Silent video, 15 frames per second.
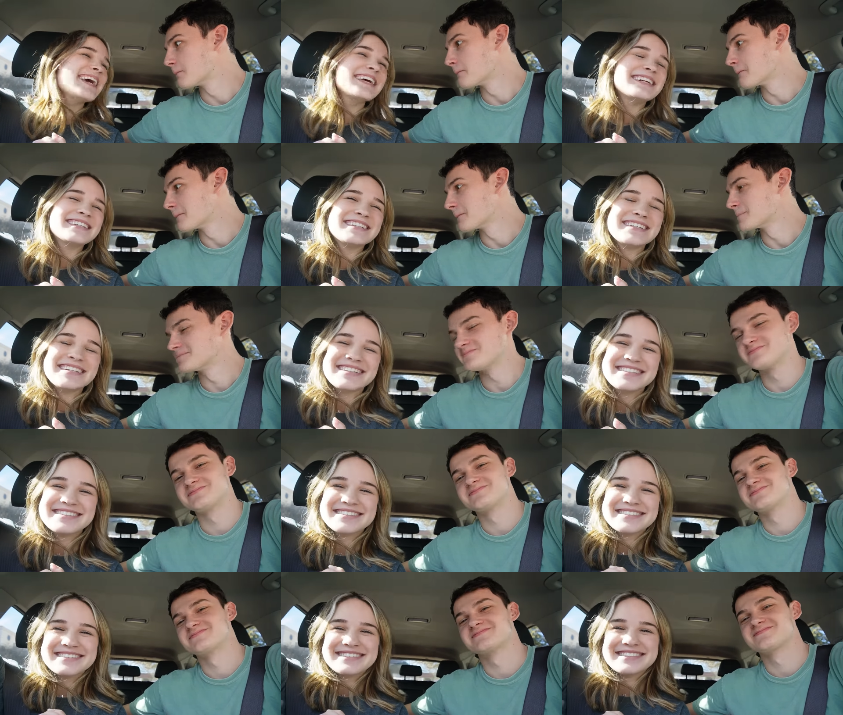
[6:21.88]
Speaker 1: I don't
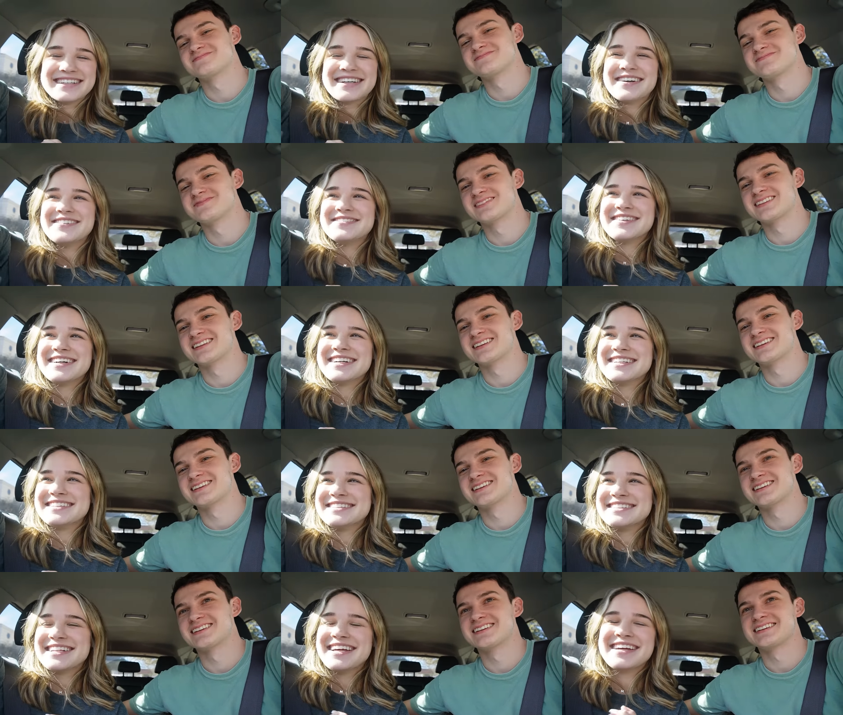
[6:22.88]
know. I hope
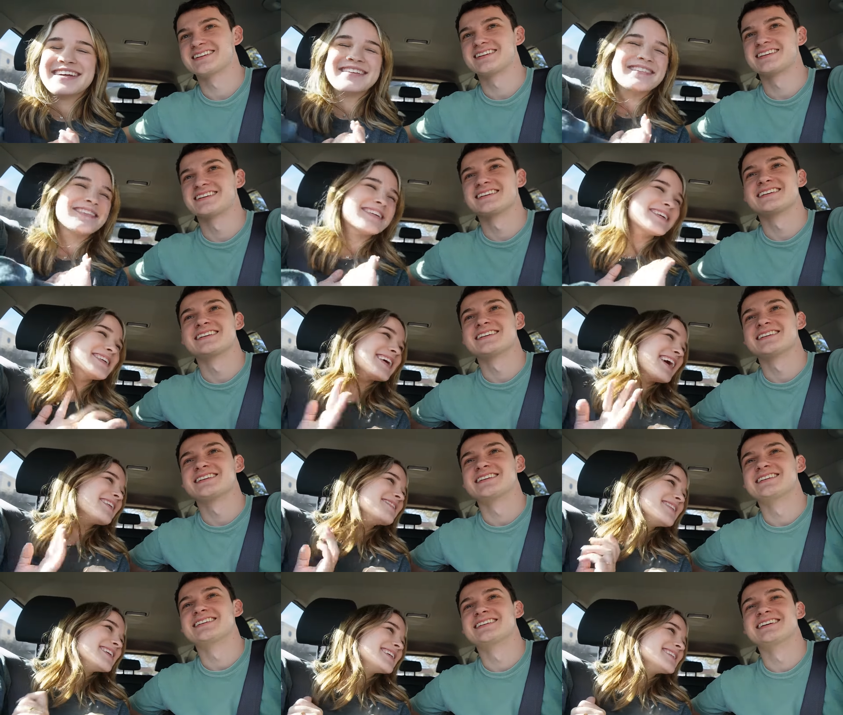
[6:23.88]
not. I want her to
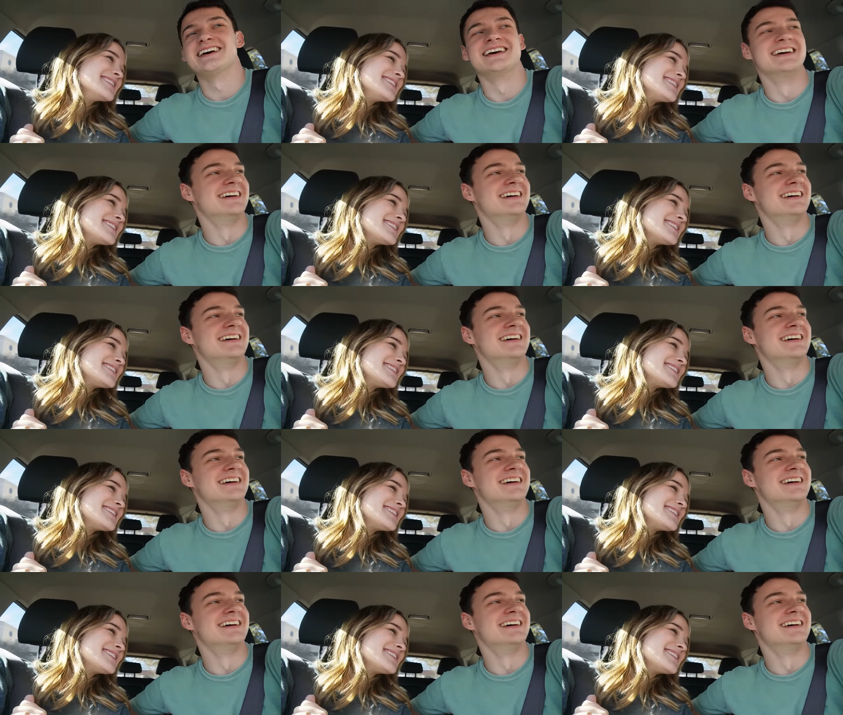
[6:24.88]
have yours.